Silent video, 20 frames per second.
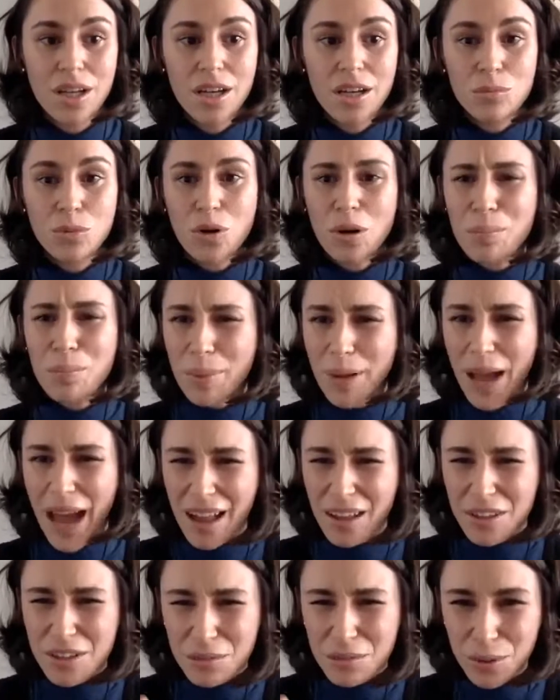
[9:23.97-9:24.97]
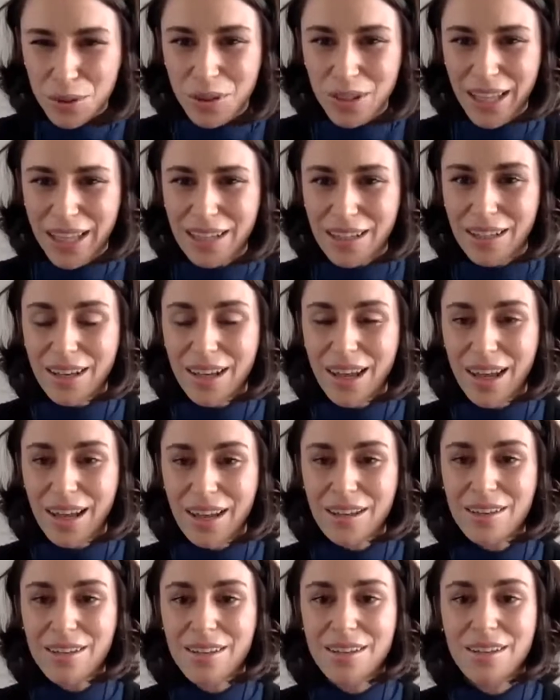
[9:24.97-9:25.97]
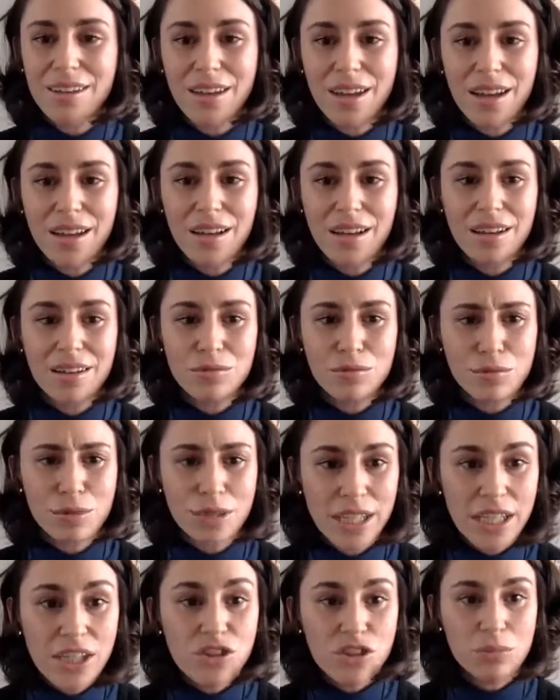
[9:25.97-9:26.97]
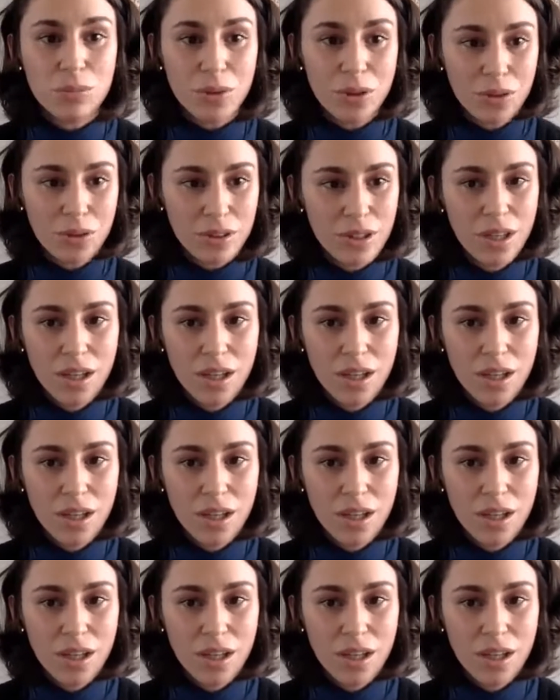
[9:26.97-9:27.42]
more palatable and reachable